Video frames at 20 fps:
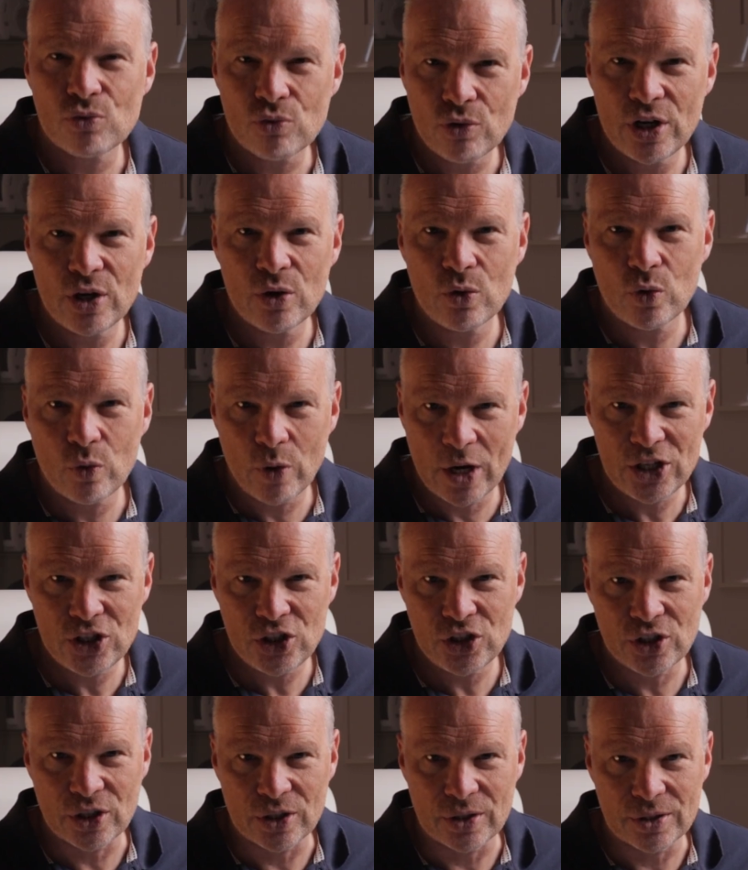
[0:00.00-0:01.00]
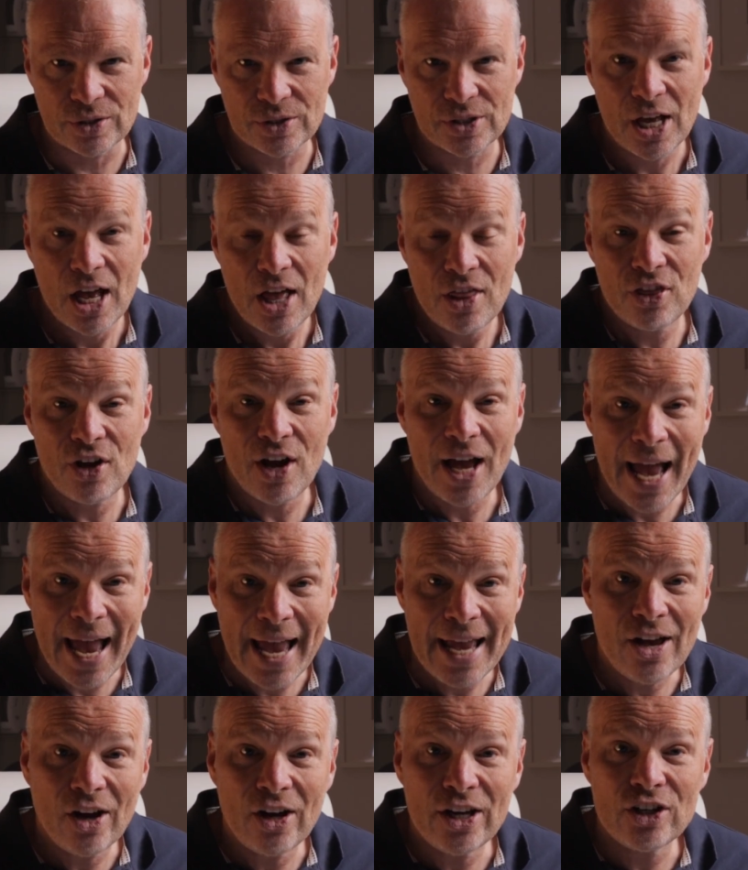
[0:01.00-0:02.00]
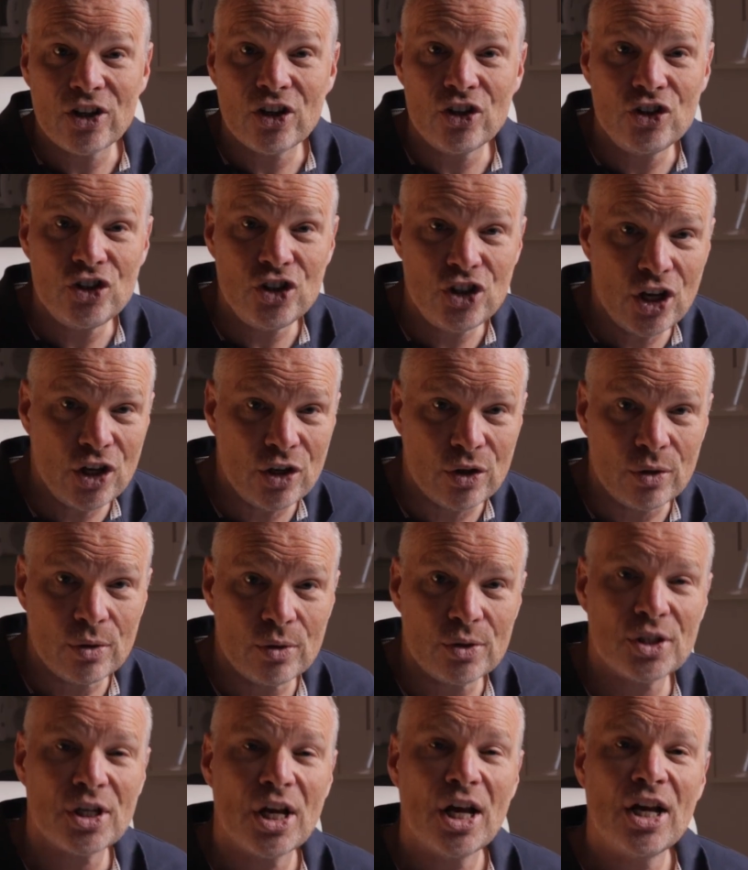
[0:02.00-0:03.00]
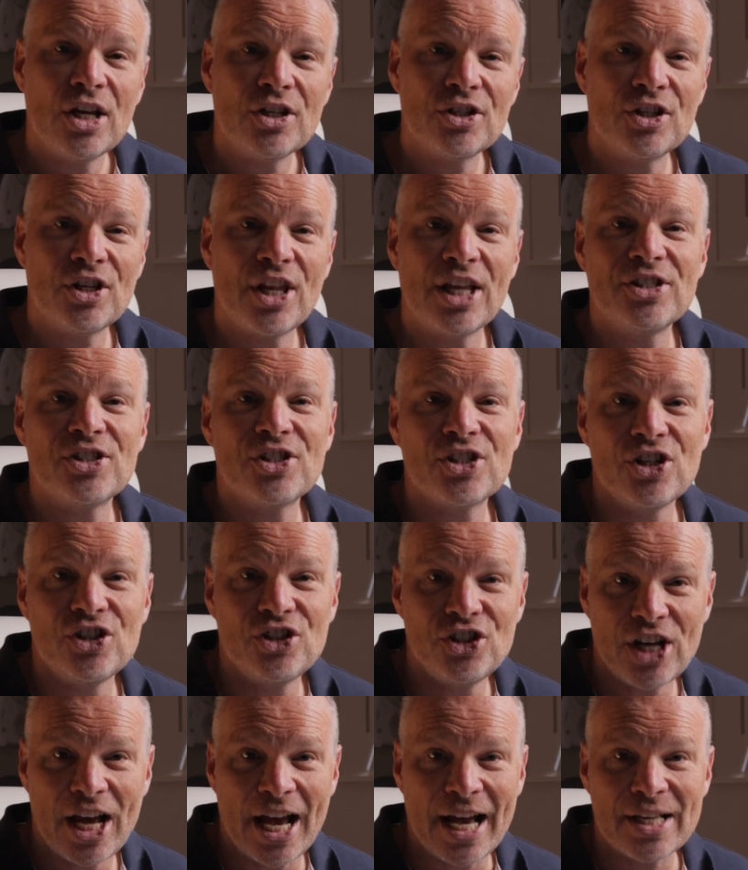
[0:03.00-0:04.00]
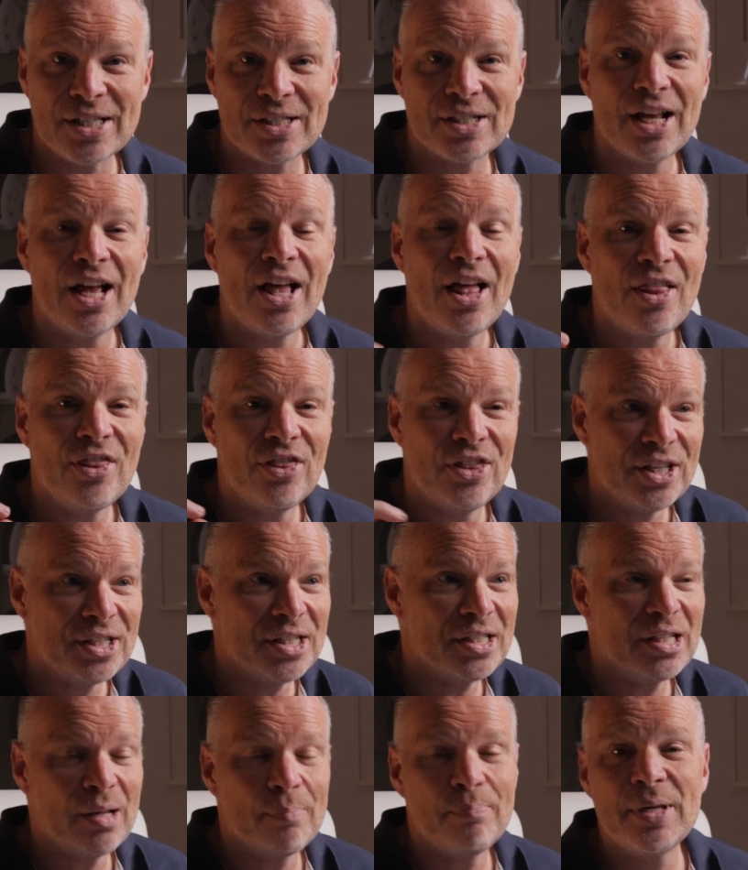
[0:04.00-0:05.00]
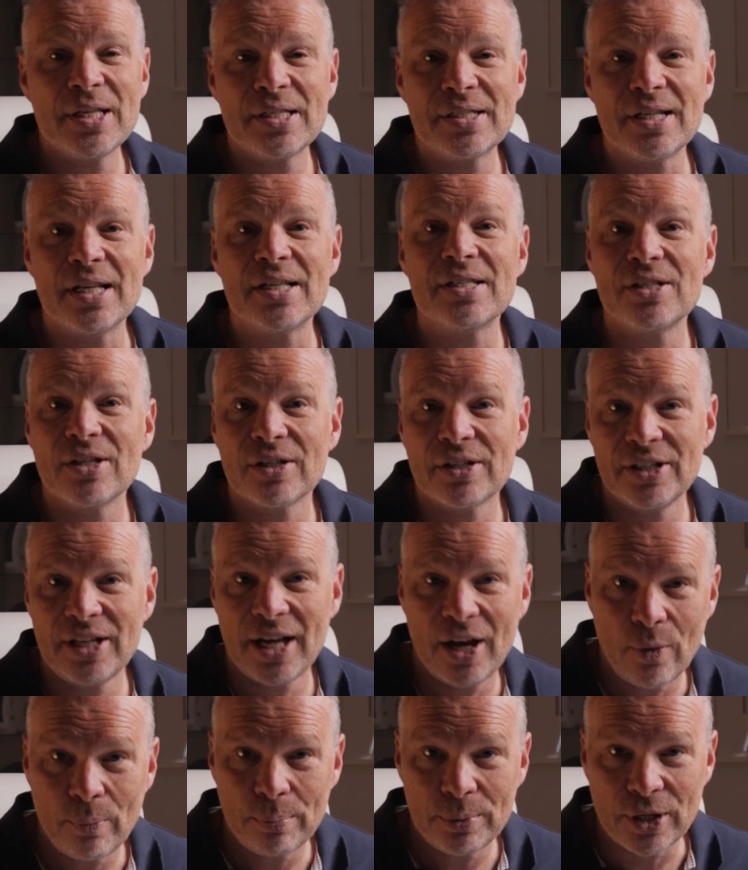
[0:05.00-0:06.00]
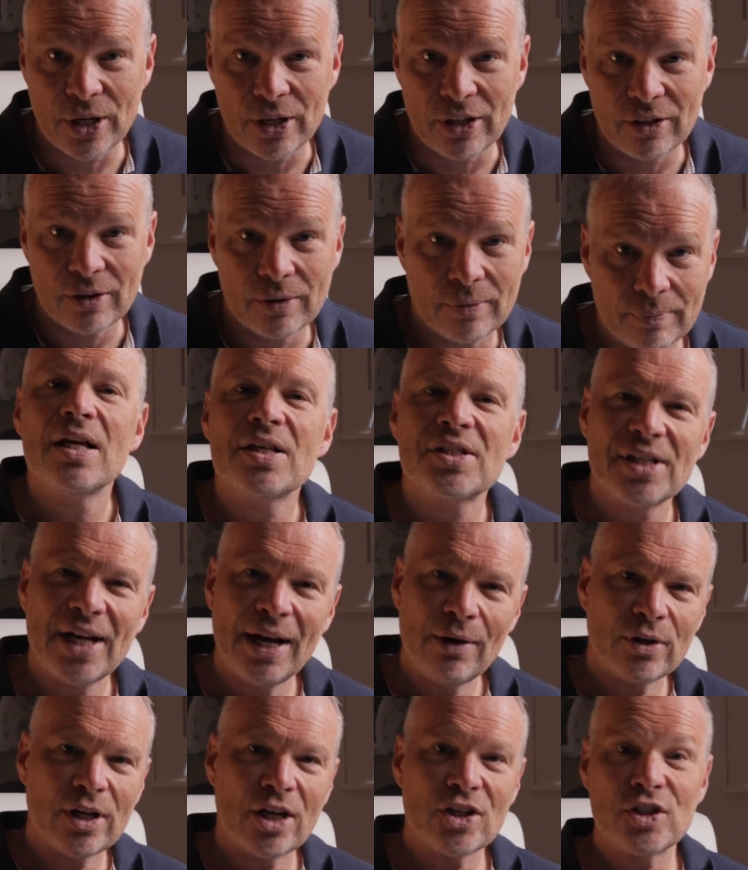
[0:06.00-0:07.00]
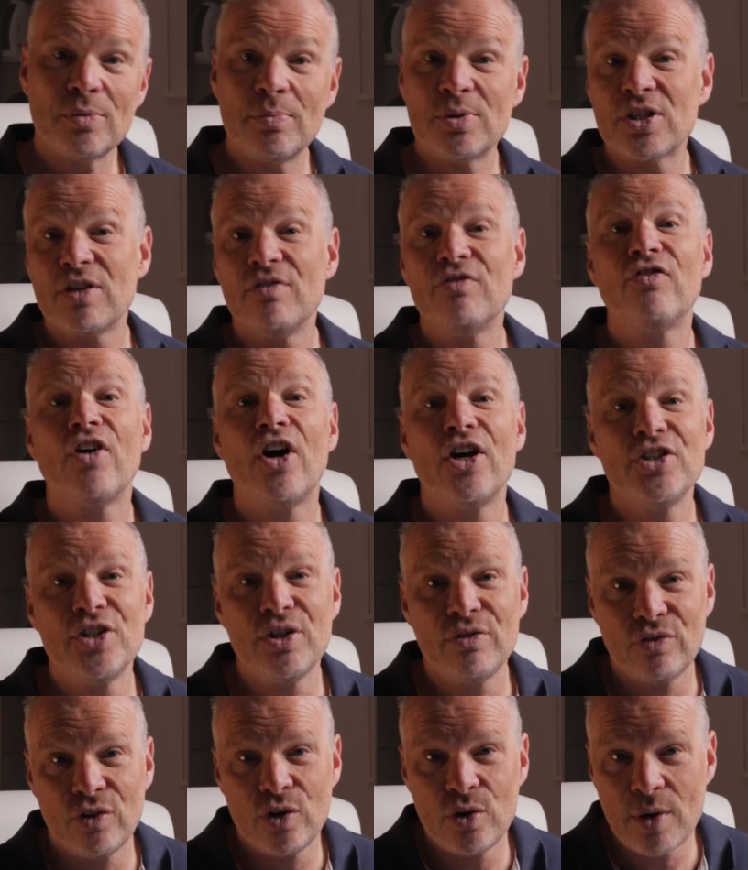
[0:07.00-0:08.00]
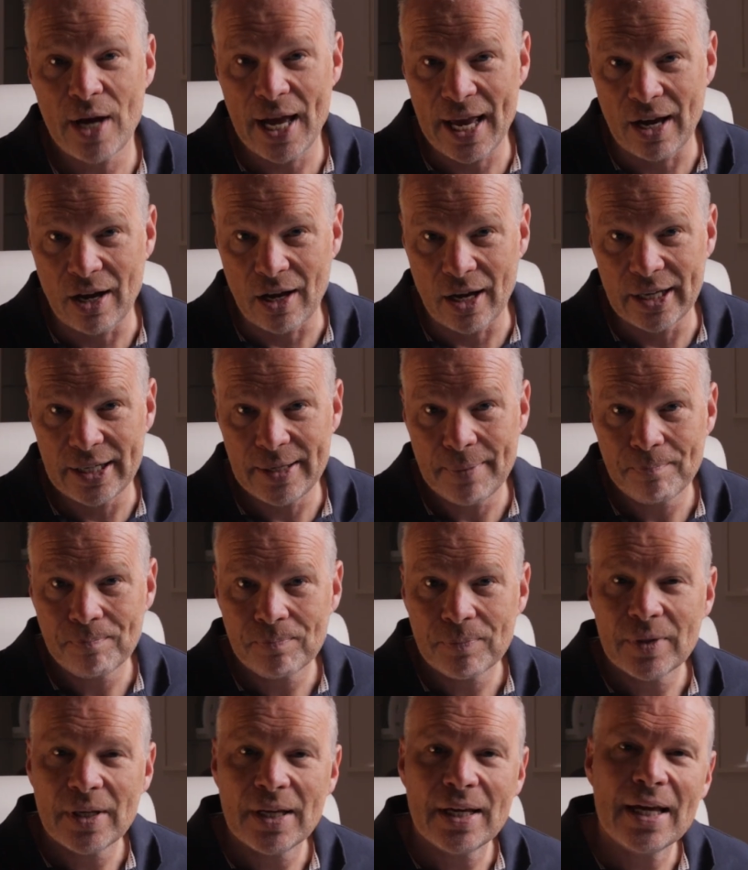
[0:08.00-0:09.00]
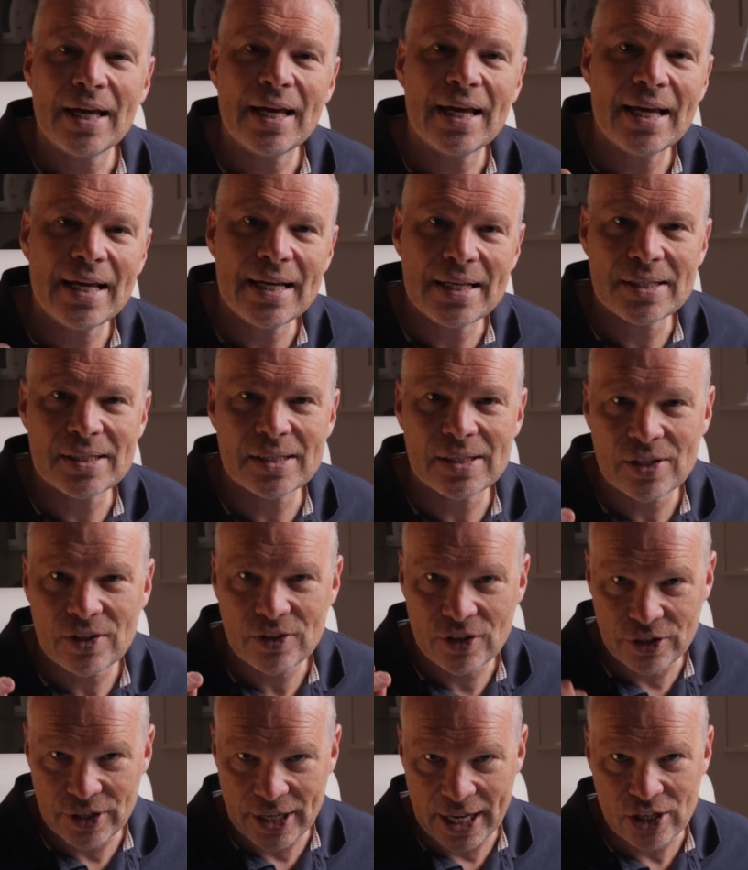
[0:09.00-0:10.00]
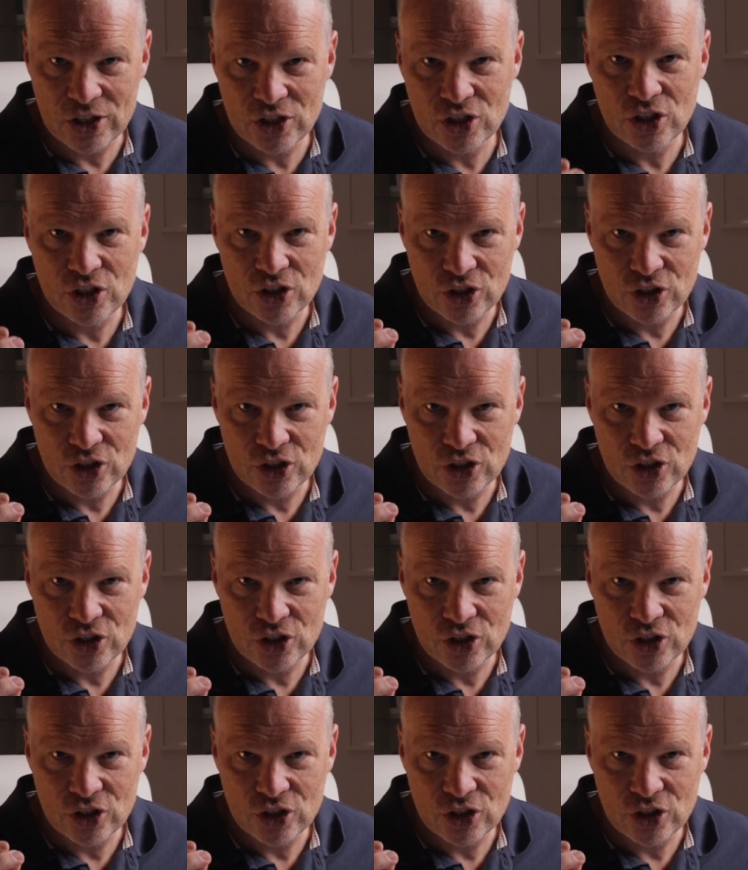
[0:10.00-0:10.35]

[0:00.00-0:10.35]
real questions that AI can use to then suggest this is the business that can help you. So now customers can find you through AI. Here's the next